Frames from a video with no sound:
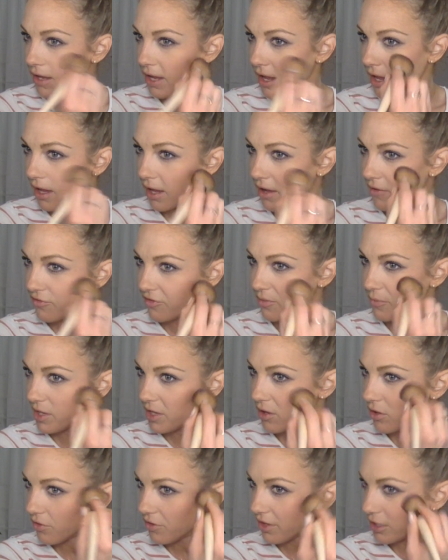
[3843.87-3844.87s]
I have from the
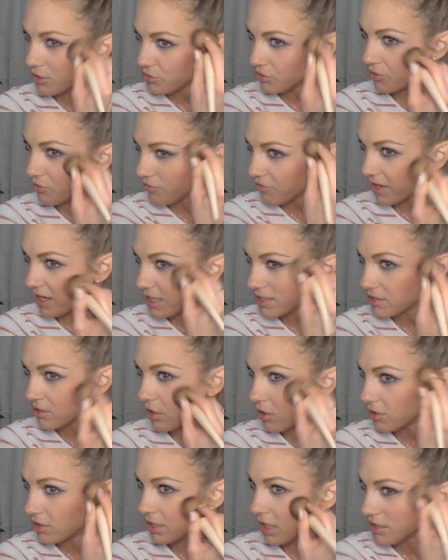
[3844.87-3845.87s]
All Natural Face
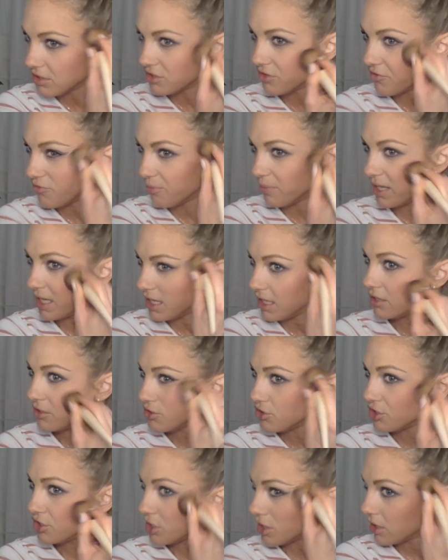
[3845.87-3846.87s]
called Touch of
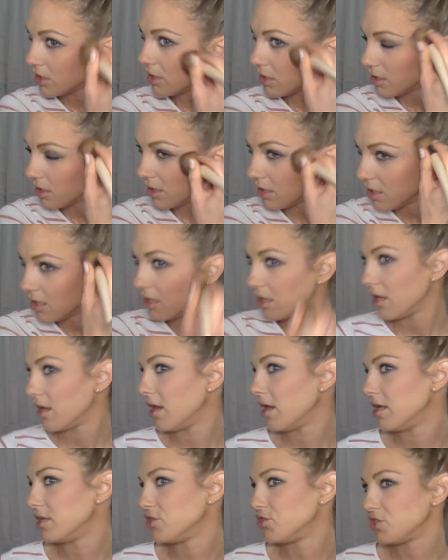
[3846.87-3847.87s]
Peach.
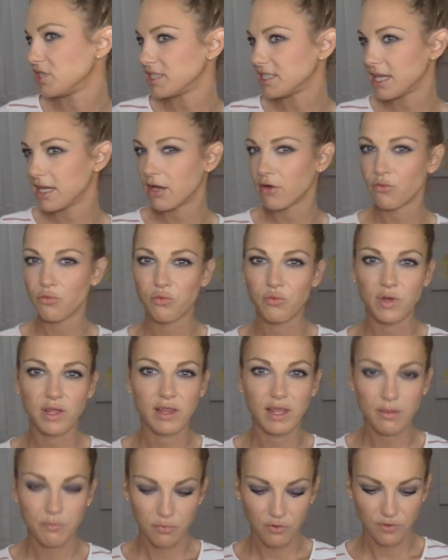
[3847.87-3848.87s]
And it's just like a
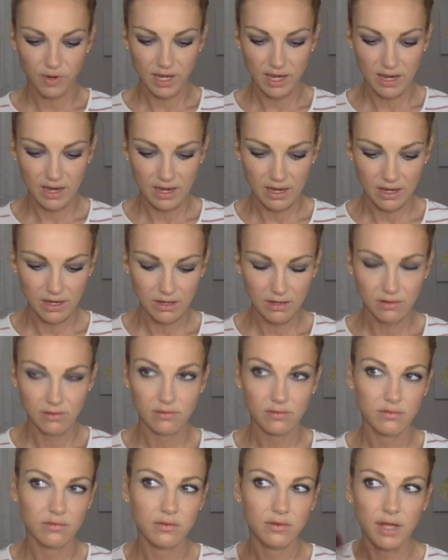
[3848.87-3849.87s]
really pretty,
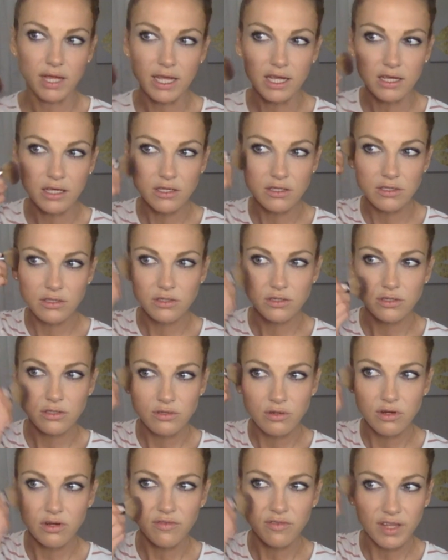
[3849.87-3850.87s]
like,
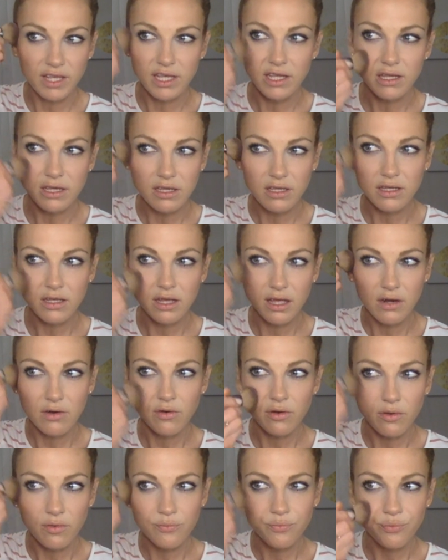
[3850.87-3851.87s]
sort of like, I don't
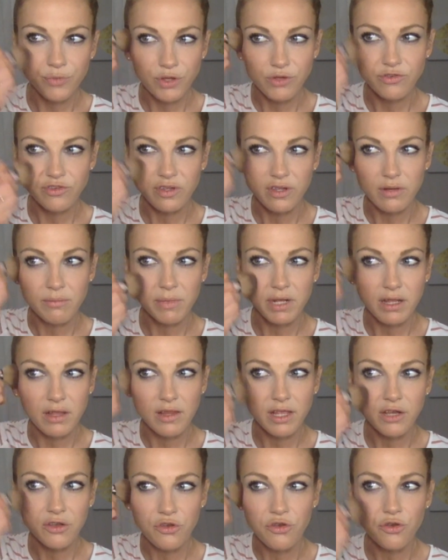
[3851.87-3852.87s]
know, you'll see in a minute,
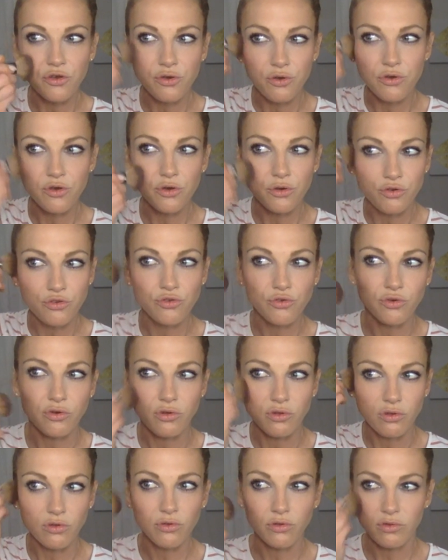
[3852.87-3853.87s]
like
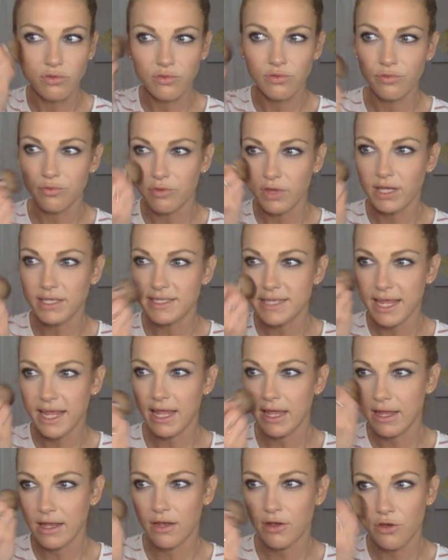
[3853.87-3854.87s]
neutral, like
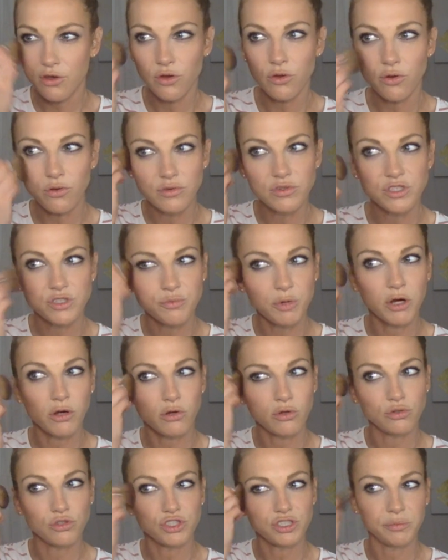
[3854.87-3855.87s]
tan, nude,
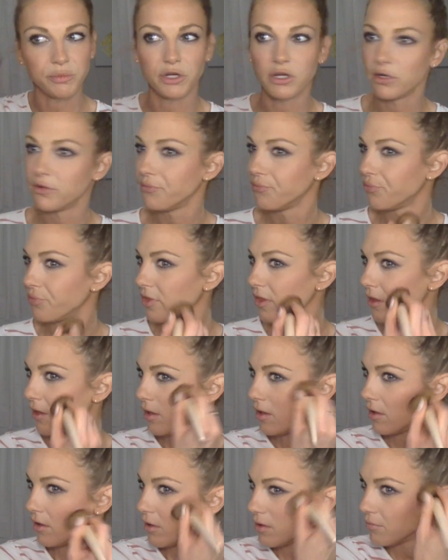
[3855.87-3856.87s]
sparkle, shimmer
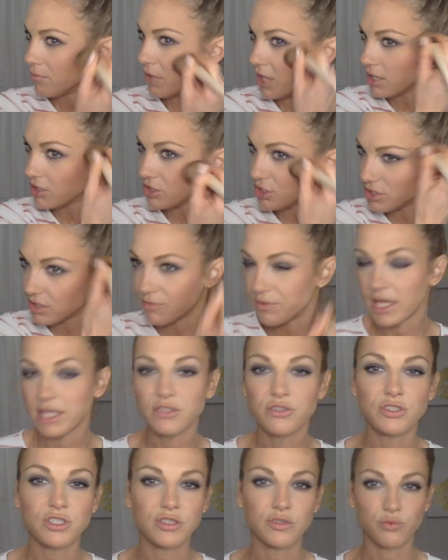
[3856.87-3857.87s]
blush. And
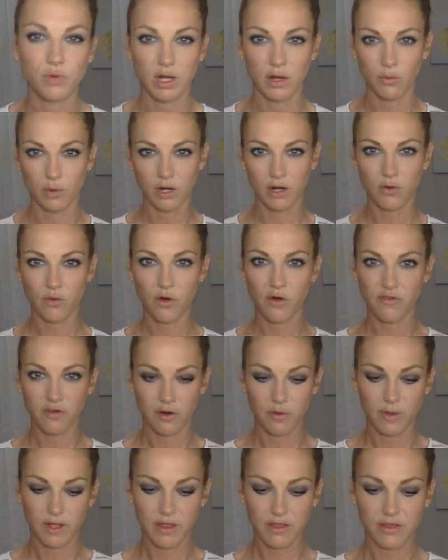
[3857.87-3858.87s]
that's just what I want to go over
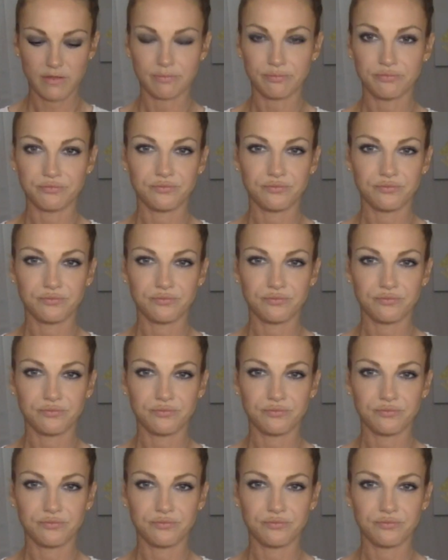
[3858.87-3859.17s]
it with.